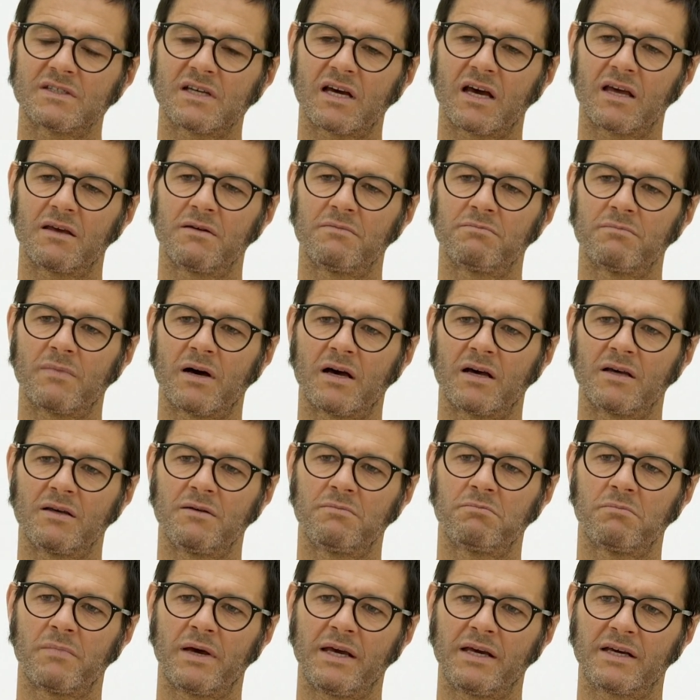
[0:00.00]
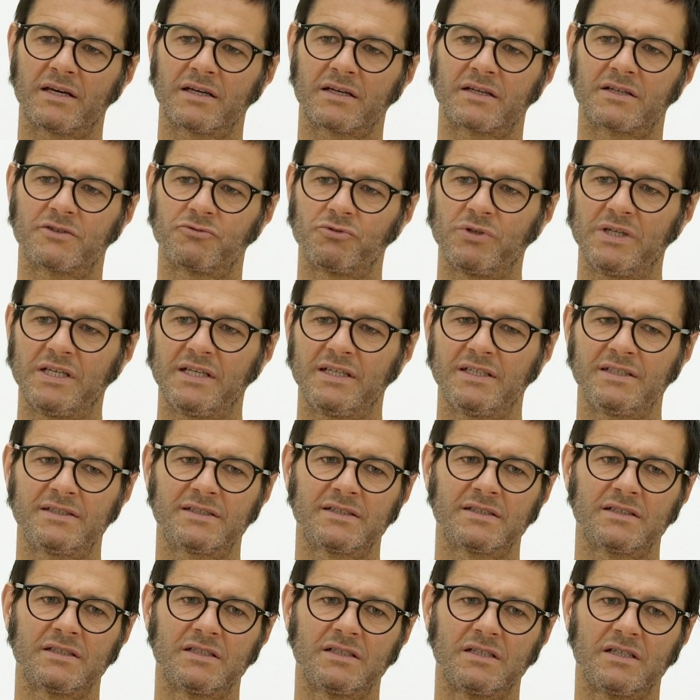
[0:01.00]
I make a grid,
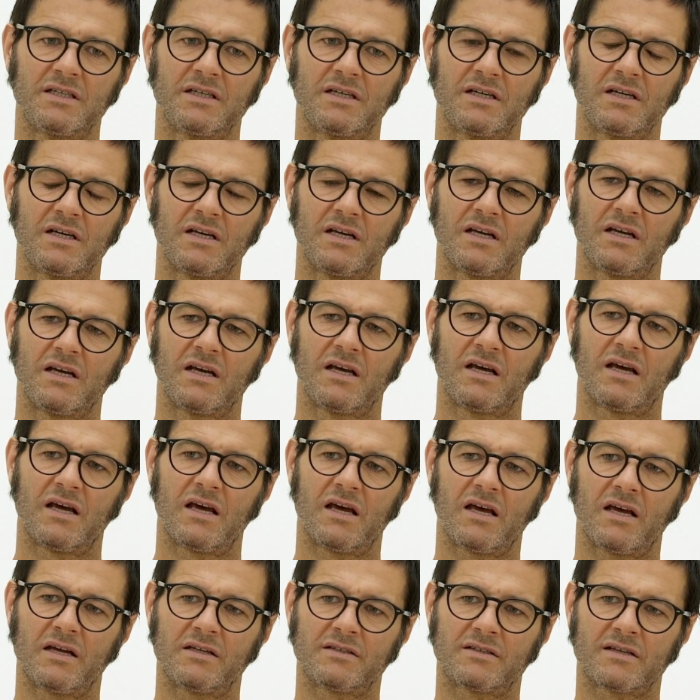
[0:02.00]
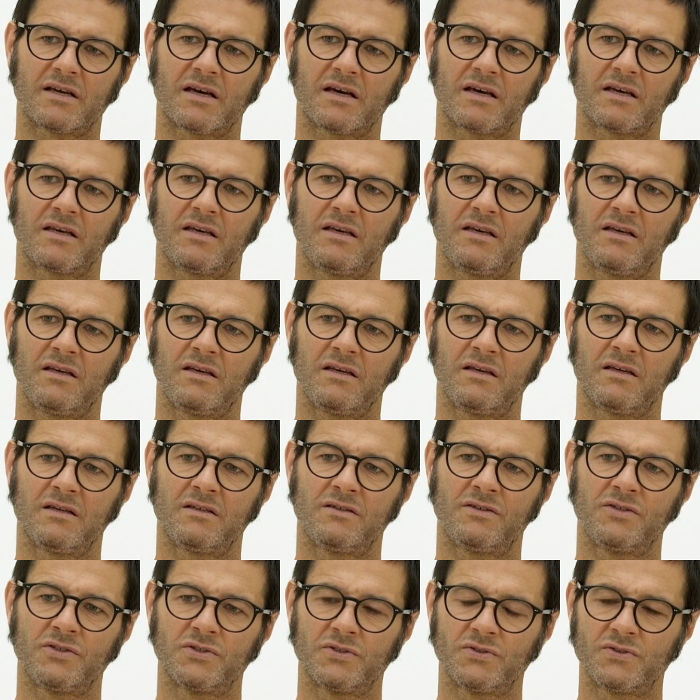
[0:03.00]
and
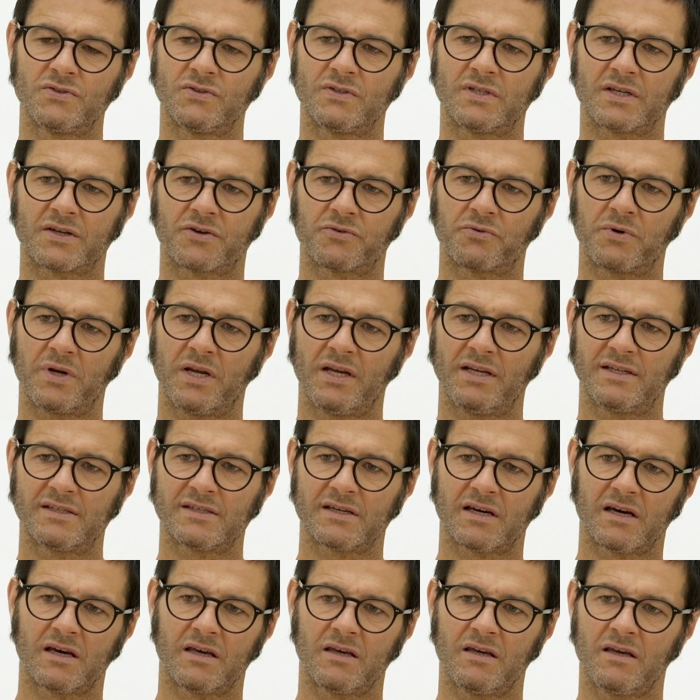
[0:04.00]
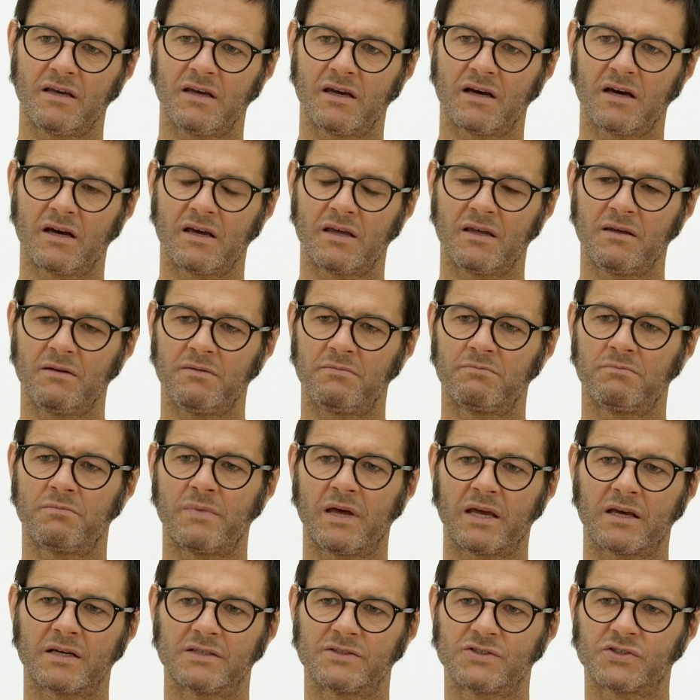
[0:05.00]
due to the grid, I
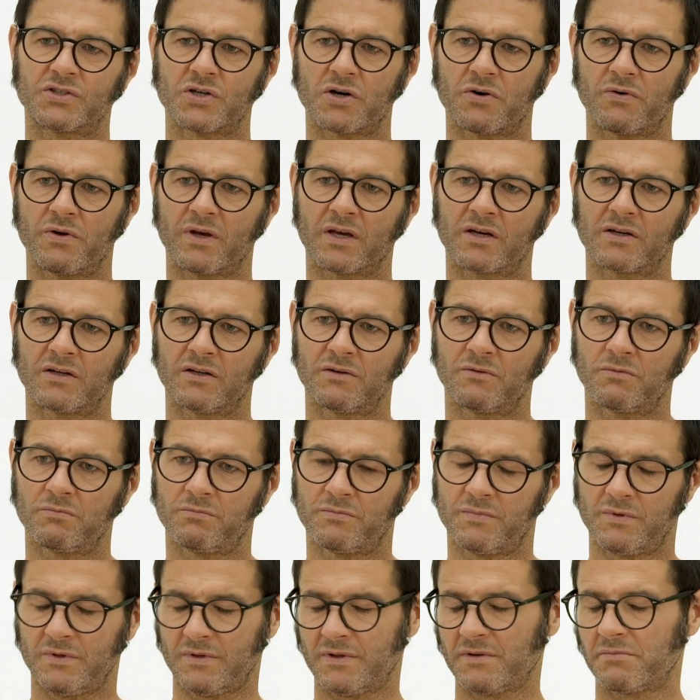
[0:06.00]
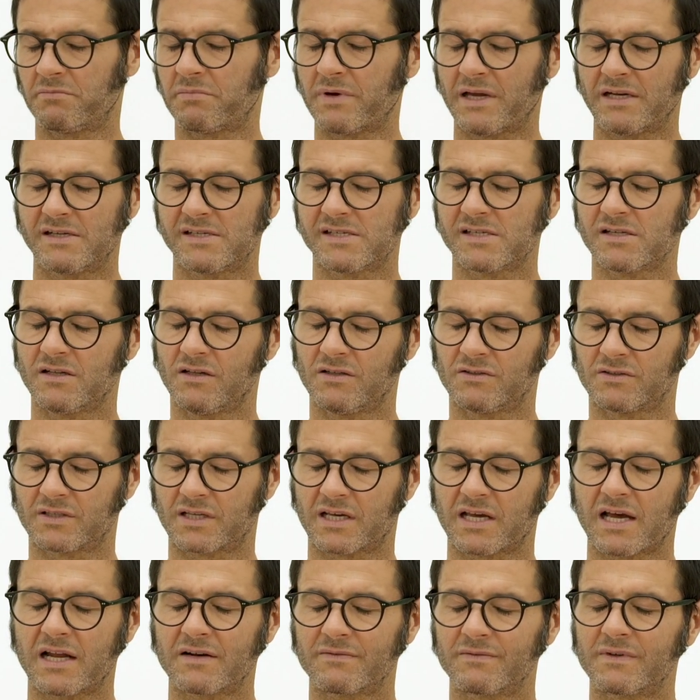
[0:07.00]
make a drawing with a pencil on the
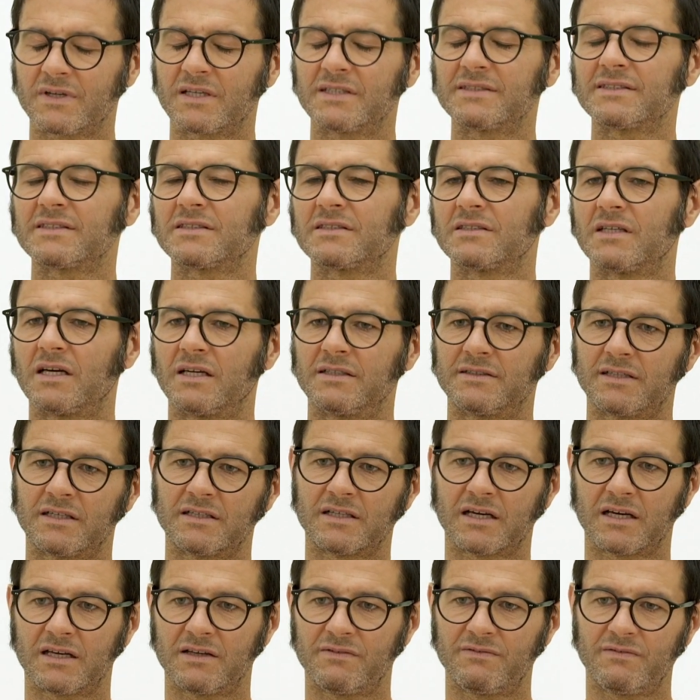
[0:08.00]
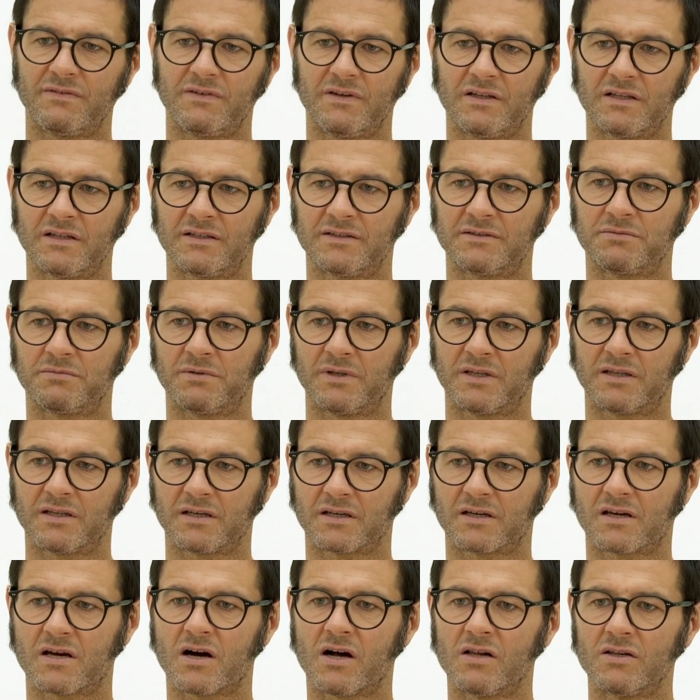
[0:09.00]
canvas, and then I fill it with
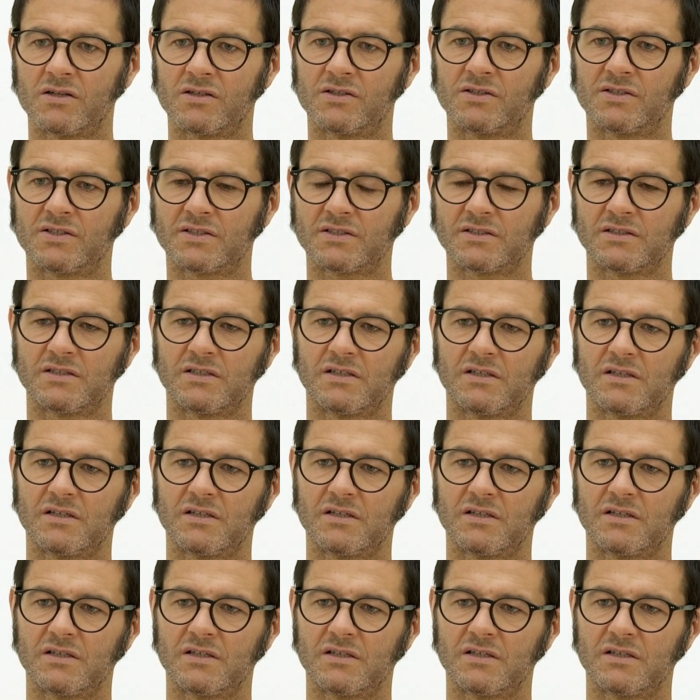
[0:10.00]
the colors.